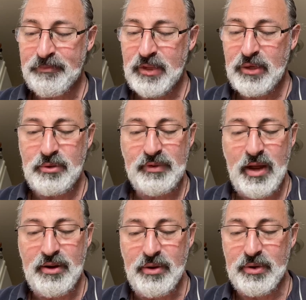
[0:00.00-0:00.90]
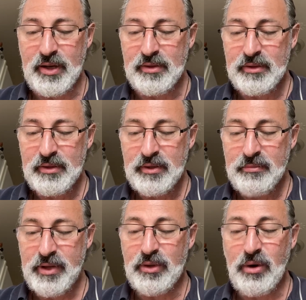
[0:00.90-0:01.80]
You have not known it,
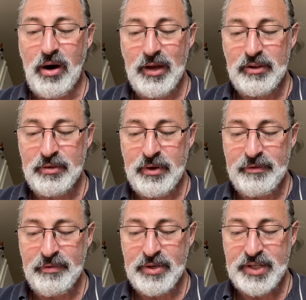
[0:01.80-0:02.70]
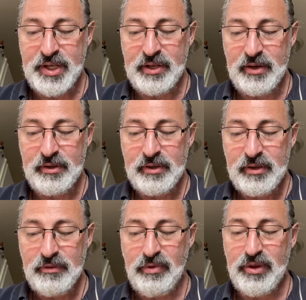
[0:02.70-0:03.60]
but you ought to have foreseen it,
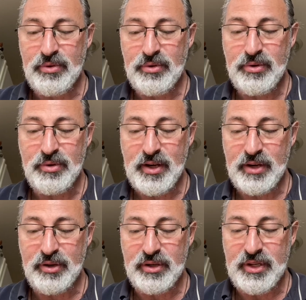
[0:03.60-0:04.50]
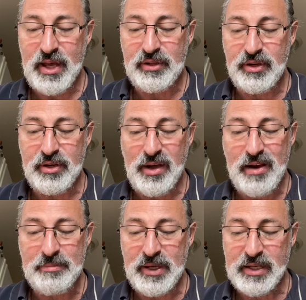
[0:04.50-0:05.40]
for you knew that a good death could
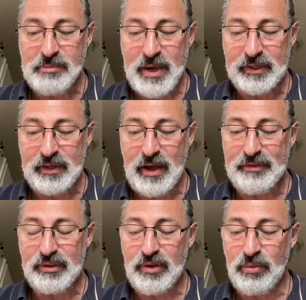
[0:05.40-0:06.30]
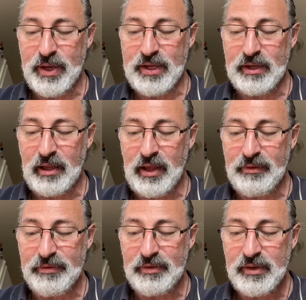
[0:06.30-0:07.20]
not be expected after a wicked
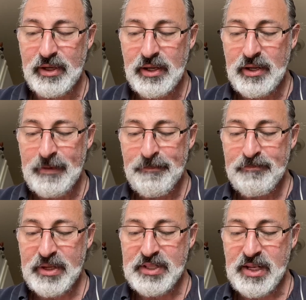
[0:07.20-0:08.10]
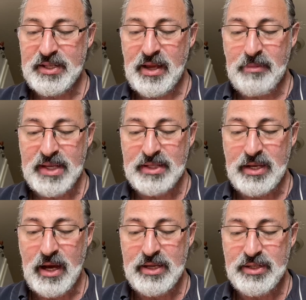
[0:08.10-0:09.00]
life. But since I must
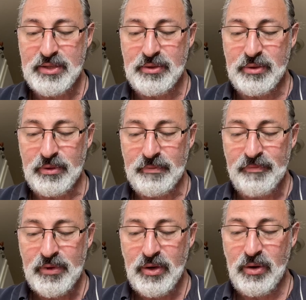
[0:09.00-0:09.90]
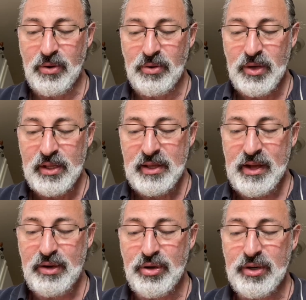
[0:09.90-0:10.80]
die soon, oh, that
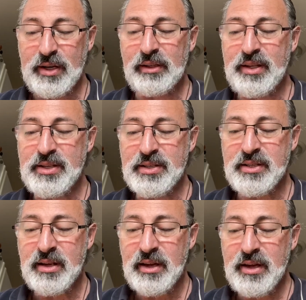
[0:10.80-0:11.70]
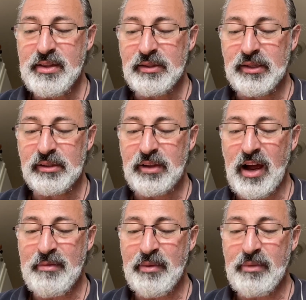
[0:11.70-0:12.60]
I could at least, in the little
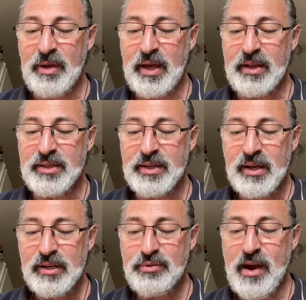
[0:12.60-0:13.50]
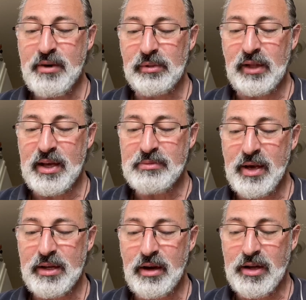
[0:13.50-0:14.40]
time that remains, tranquillize
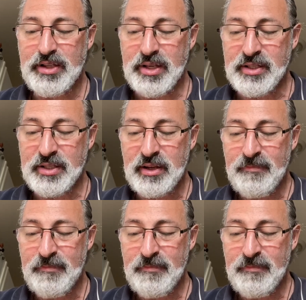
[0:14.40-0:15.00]
my conscience,